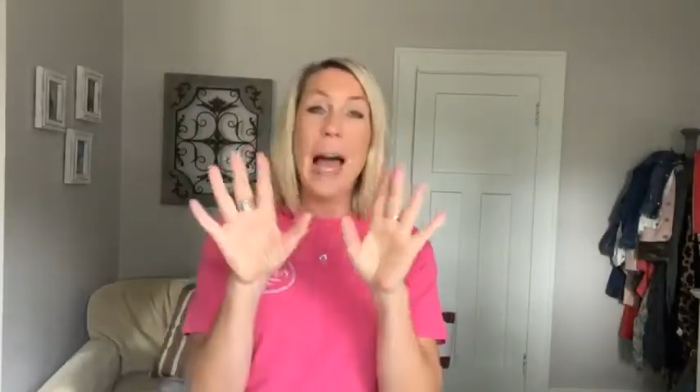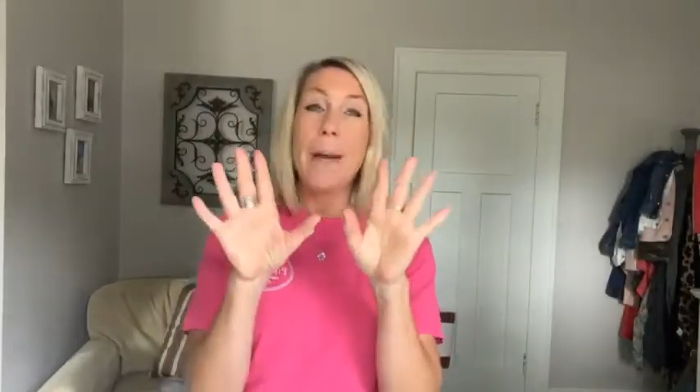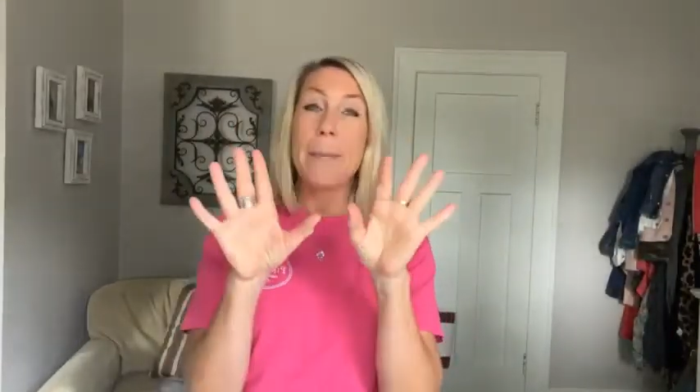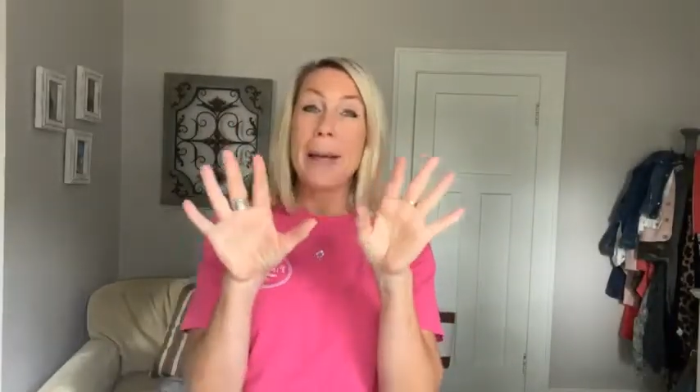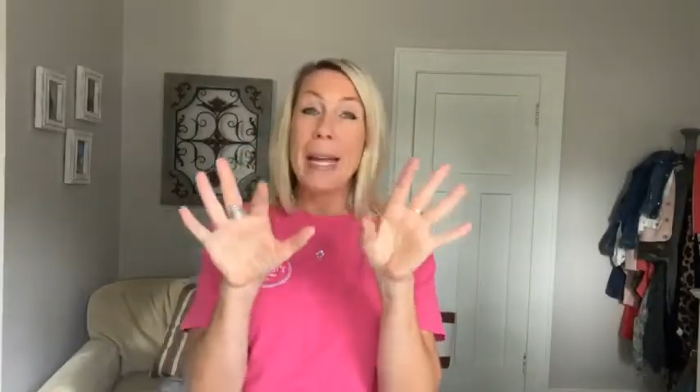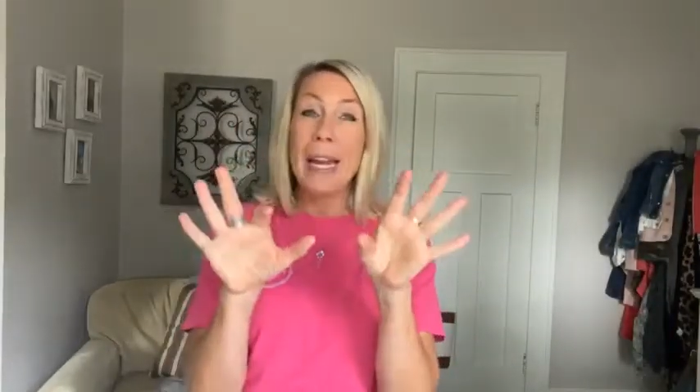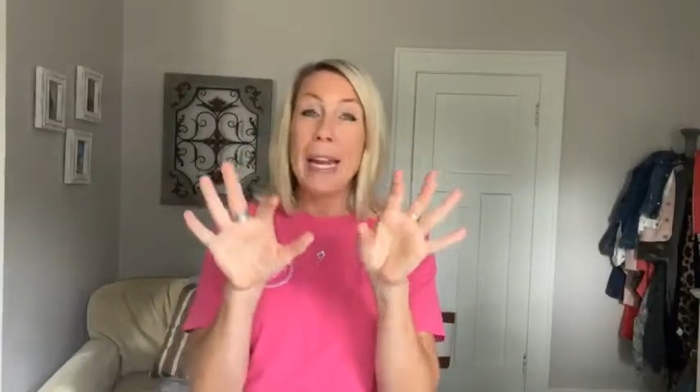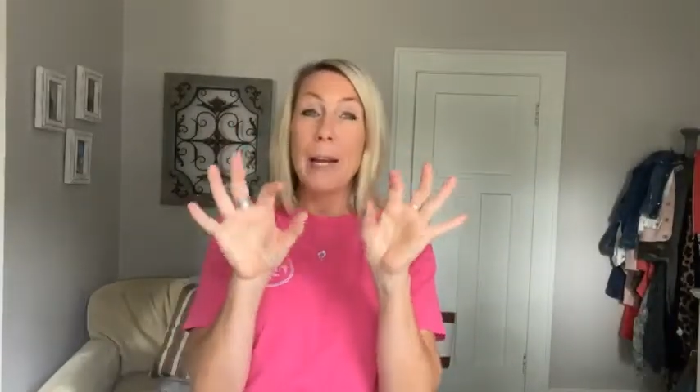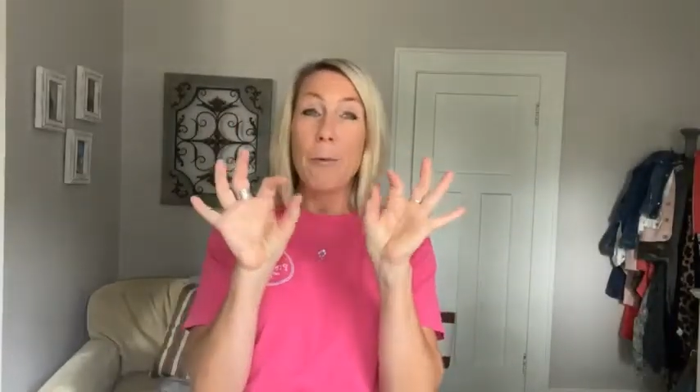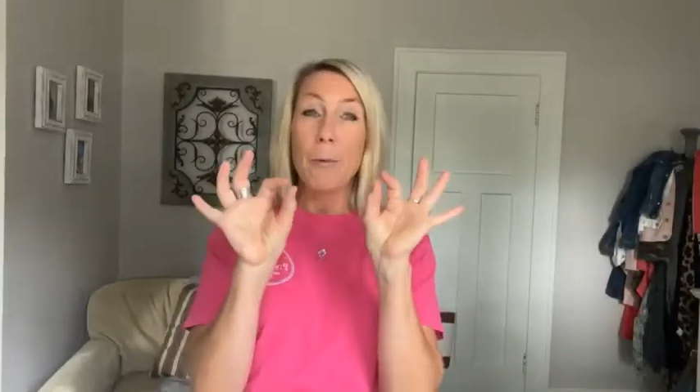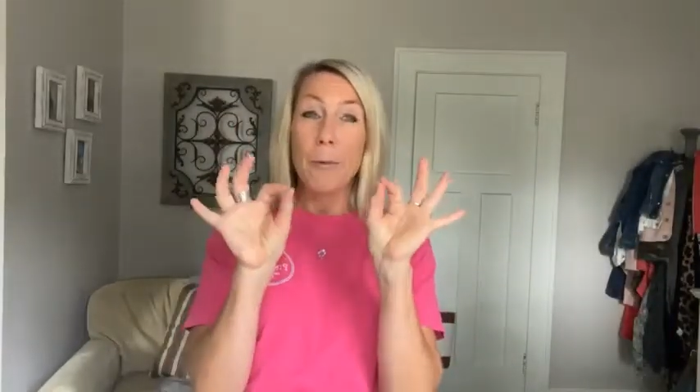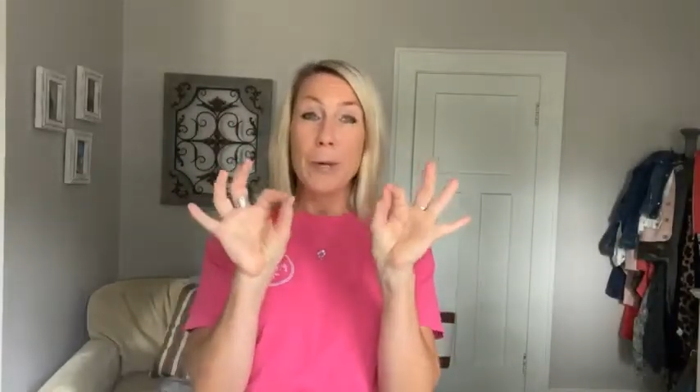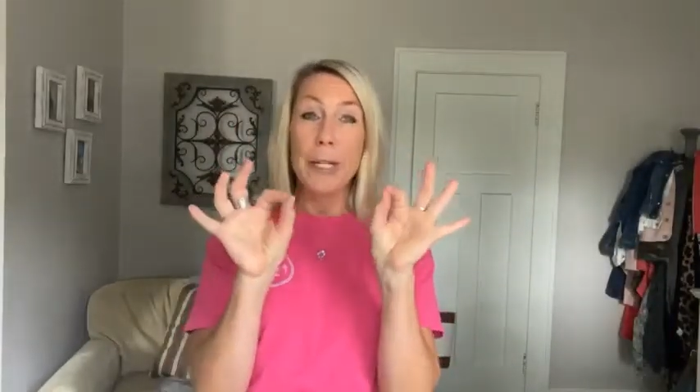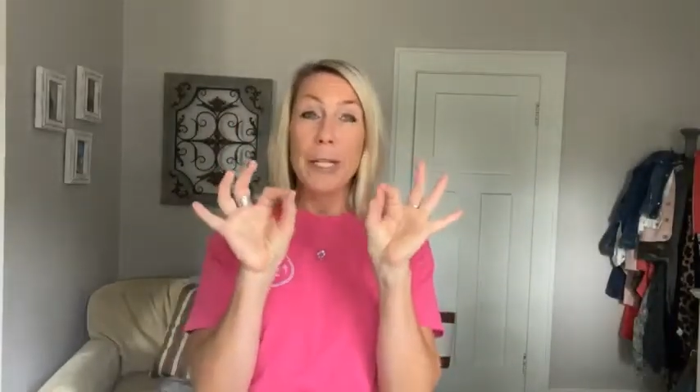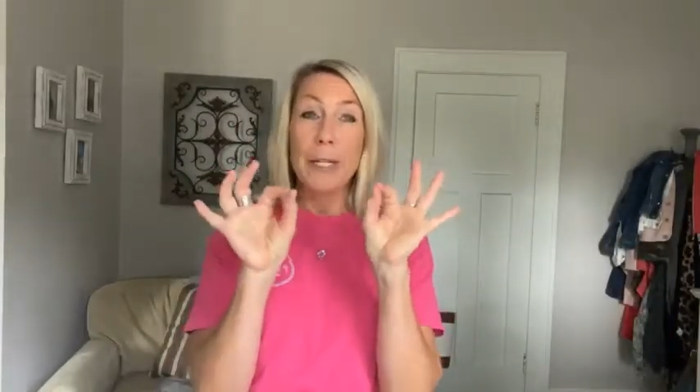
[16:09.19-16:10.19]
I'm getting
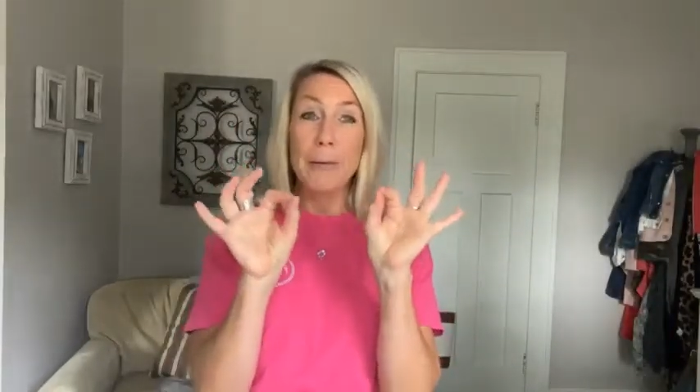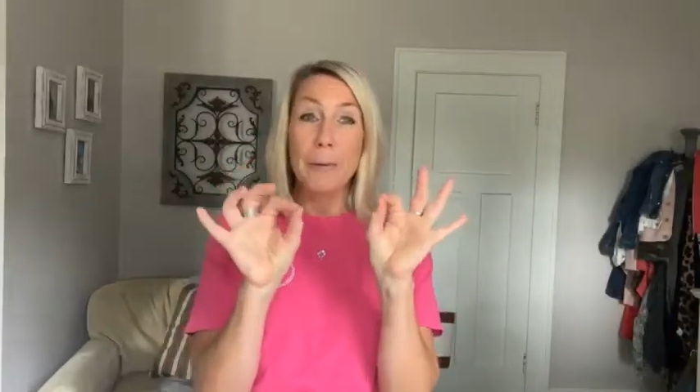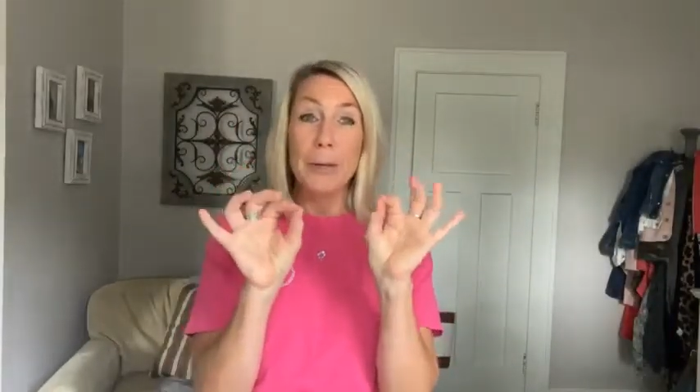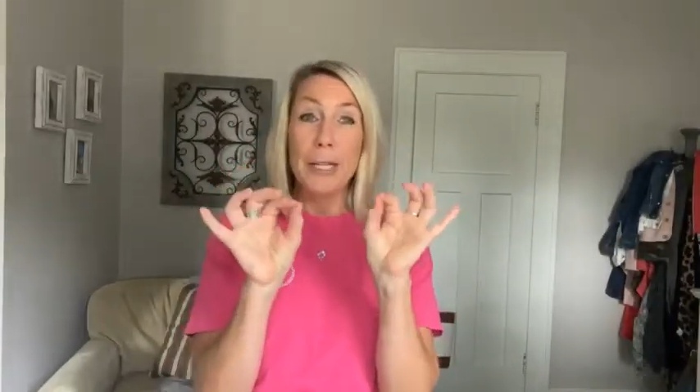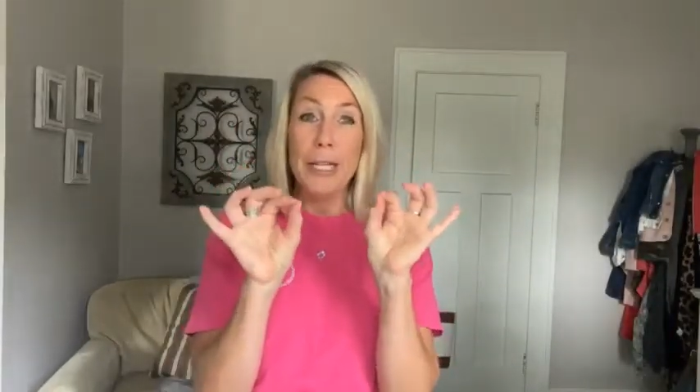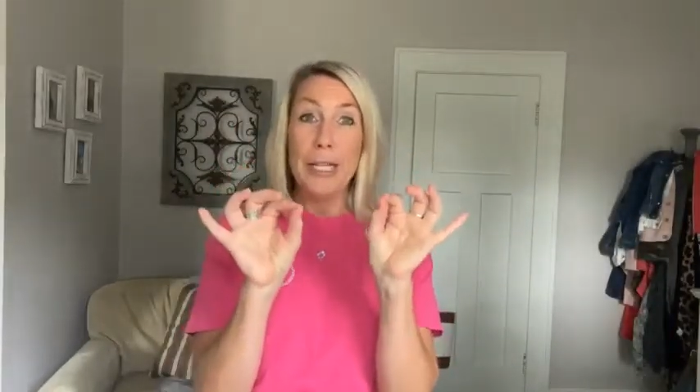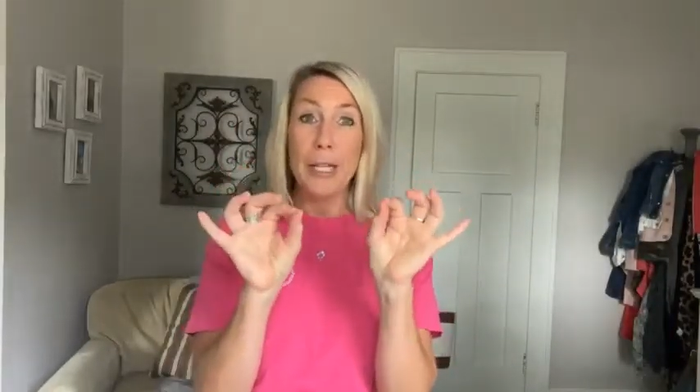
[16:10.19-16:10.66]
really, really